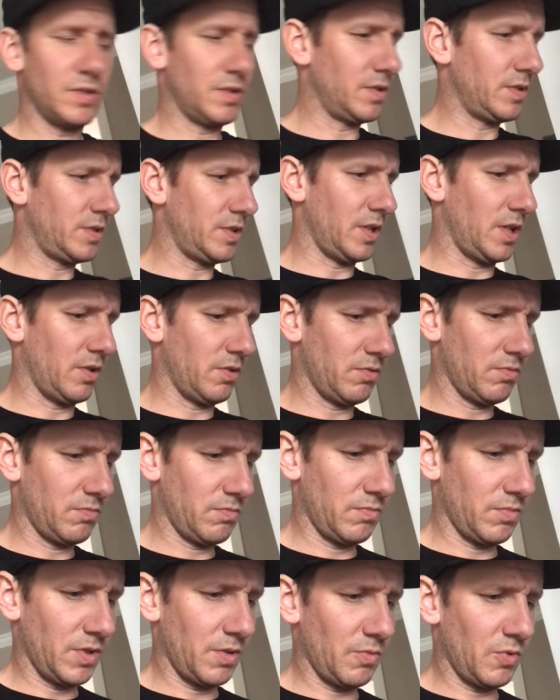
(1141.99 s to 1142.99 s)
So
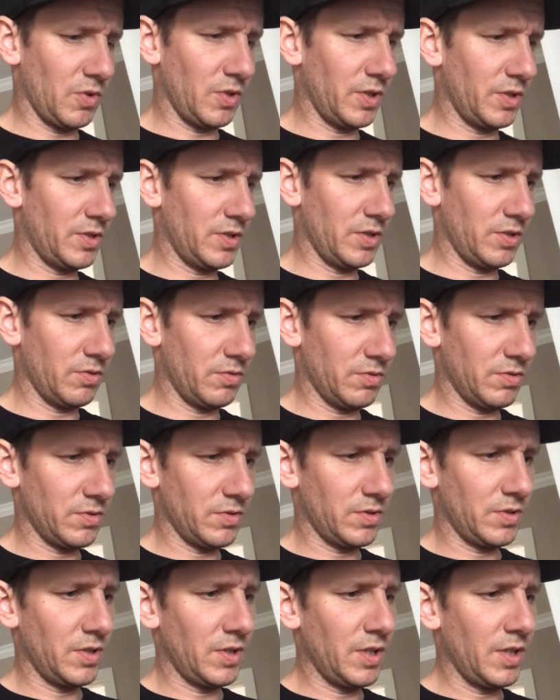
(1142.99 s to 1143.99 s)
what I'm going to do
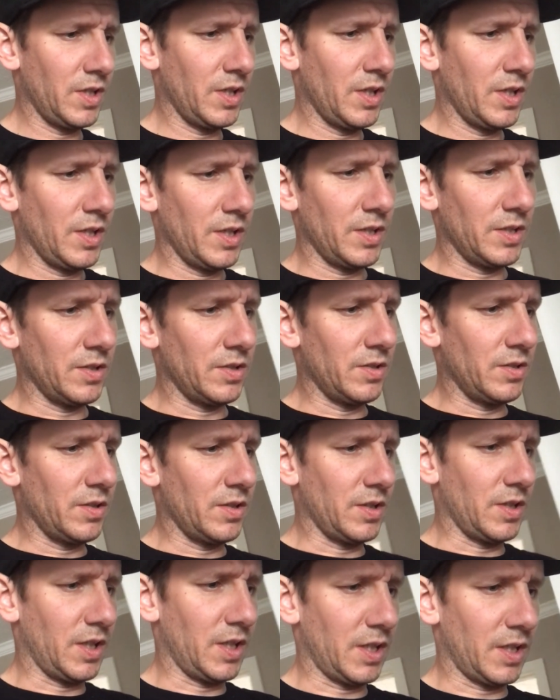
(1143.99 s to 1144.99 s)

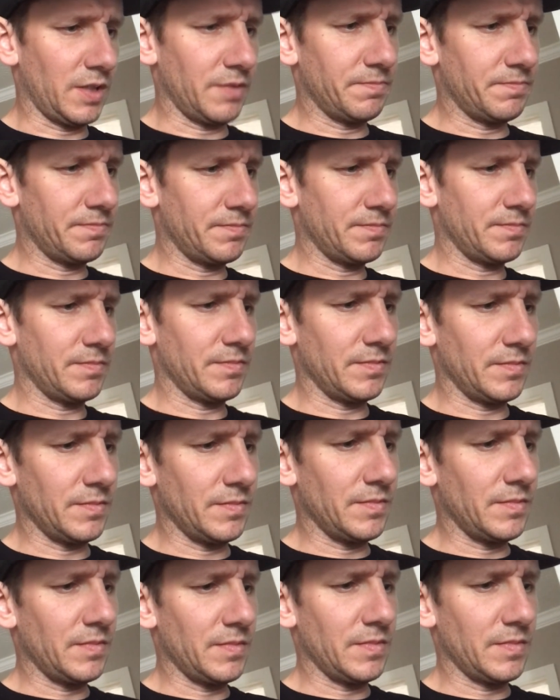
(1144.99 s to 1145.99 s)
is I'm
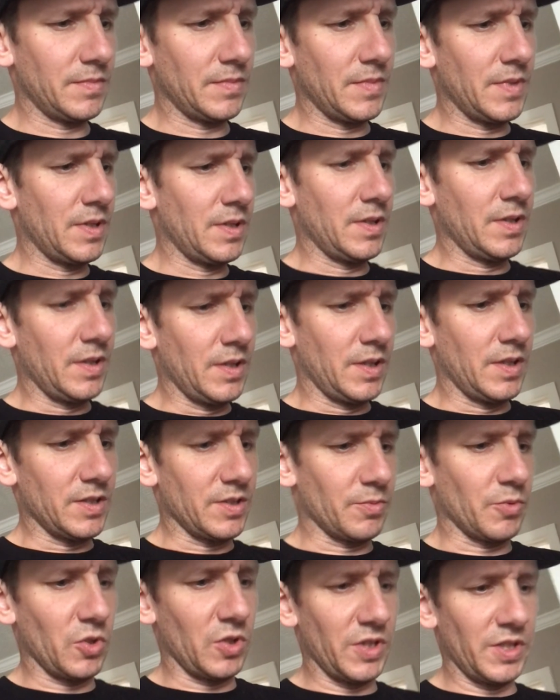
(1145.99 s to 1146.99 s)

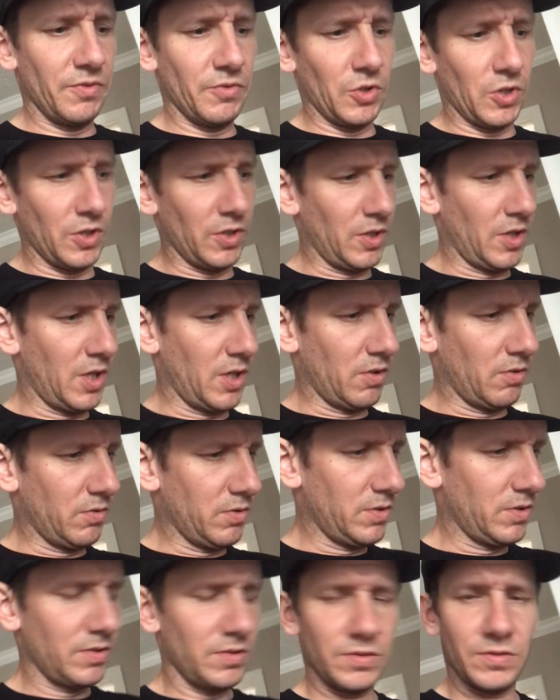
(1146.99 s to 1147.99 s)
going to leave it on low
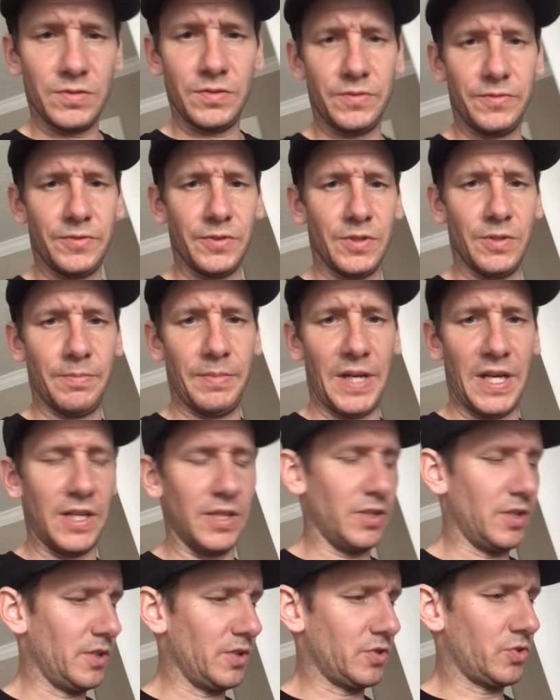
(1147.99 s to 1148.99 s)
for about
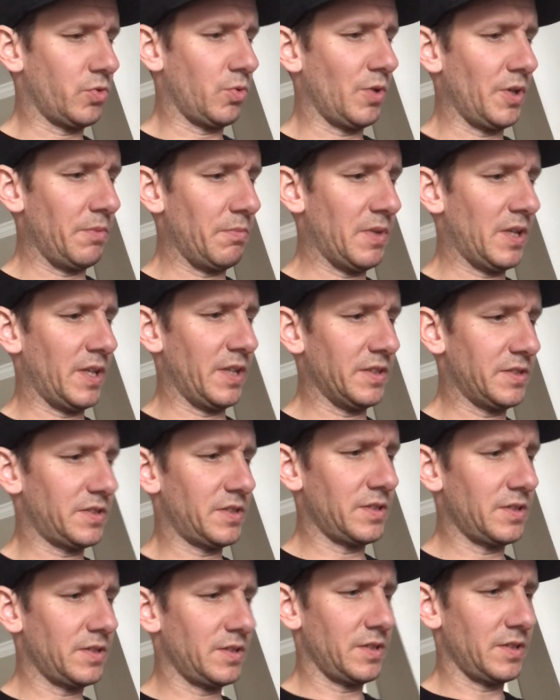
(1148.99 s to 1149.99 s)
another 20
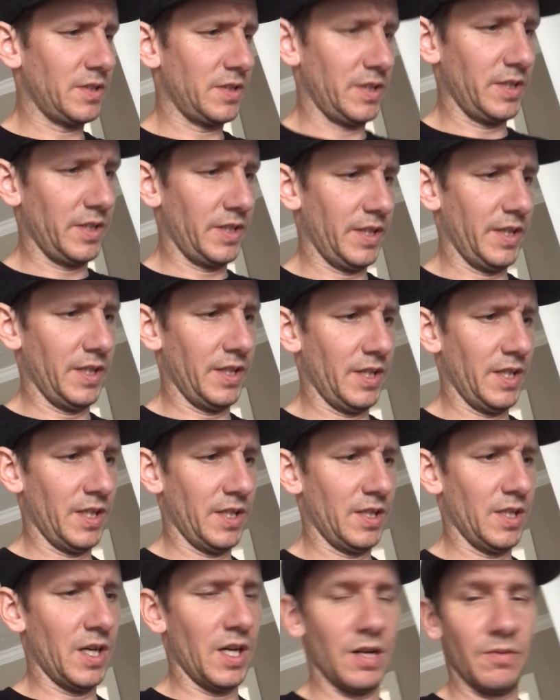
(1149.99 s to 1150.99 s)
minutes. And
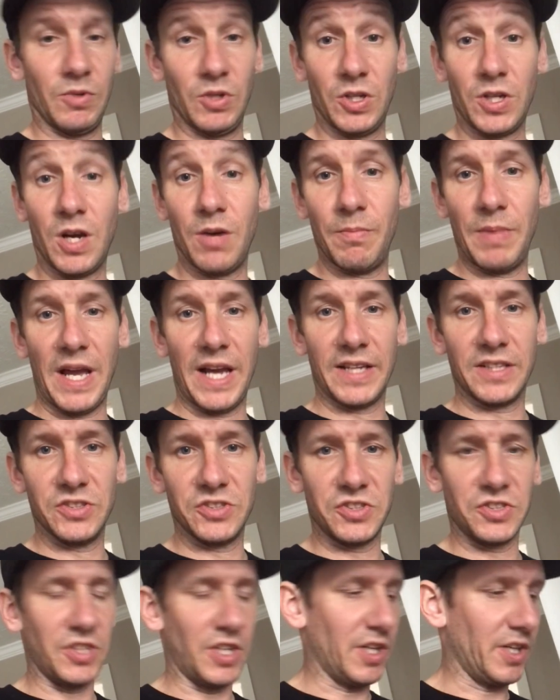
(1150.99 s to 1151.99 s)
then I'm going to come back and
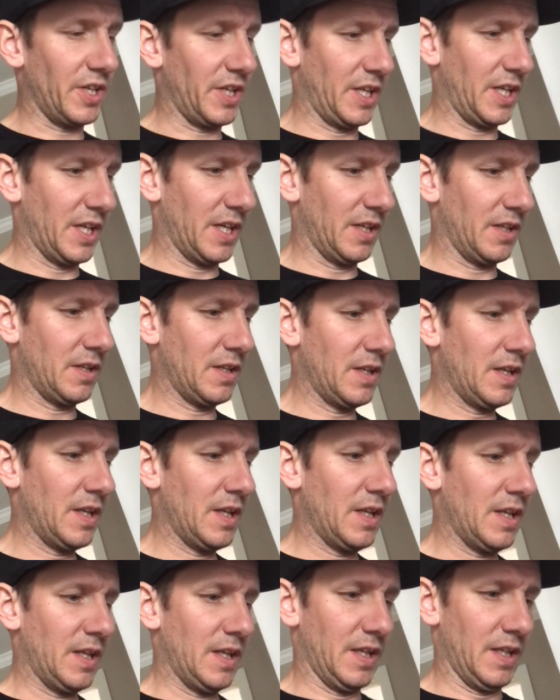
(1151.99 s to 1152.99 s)
stir it again.
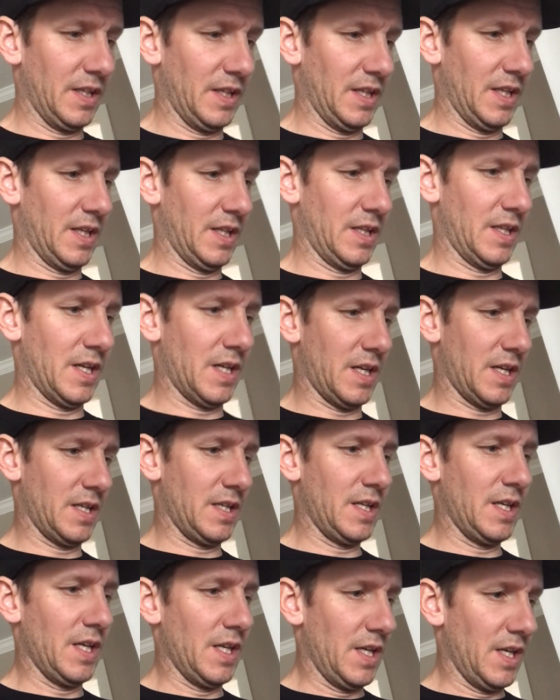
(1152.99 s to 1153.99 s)
And then
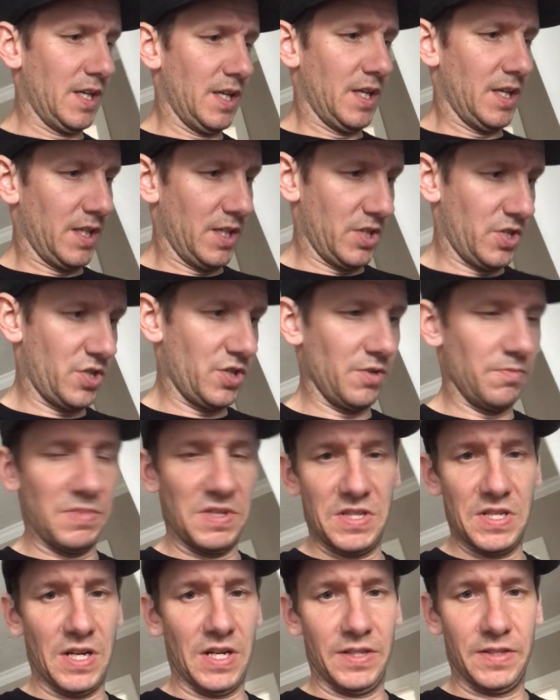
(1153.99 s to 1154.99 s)
it should be
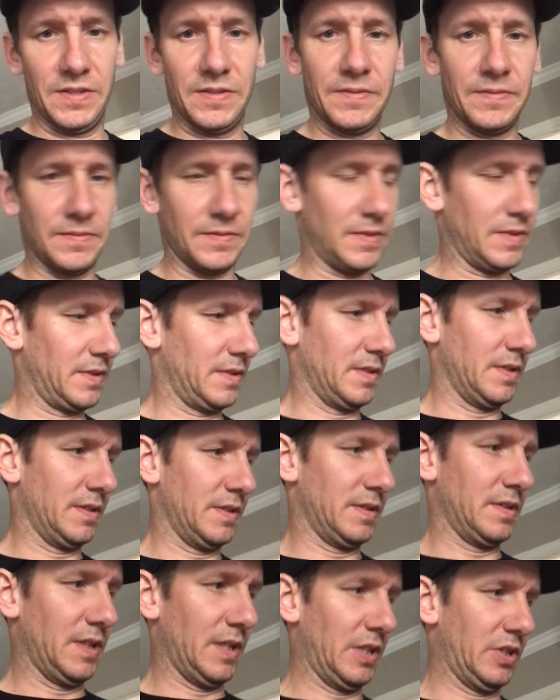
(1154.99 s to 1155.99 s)
done.
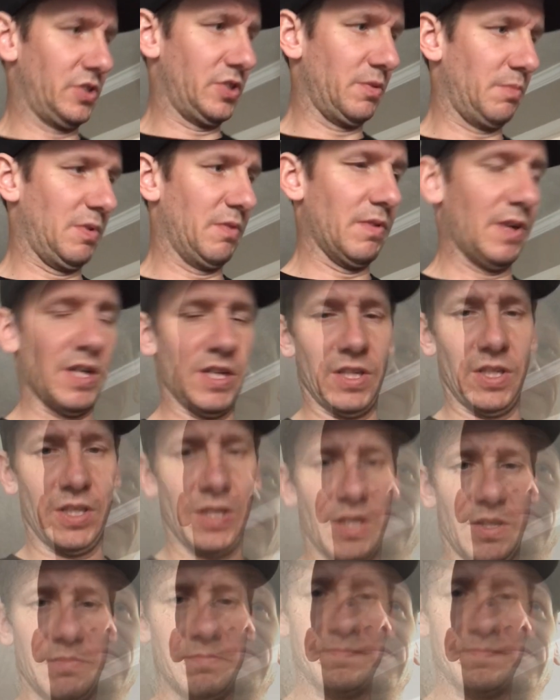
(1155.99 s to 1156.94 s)
And it should be ready to go.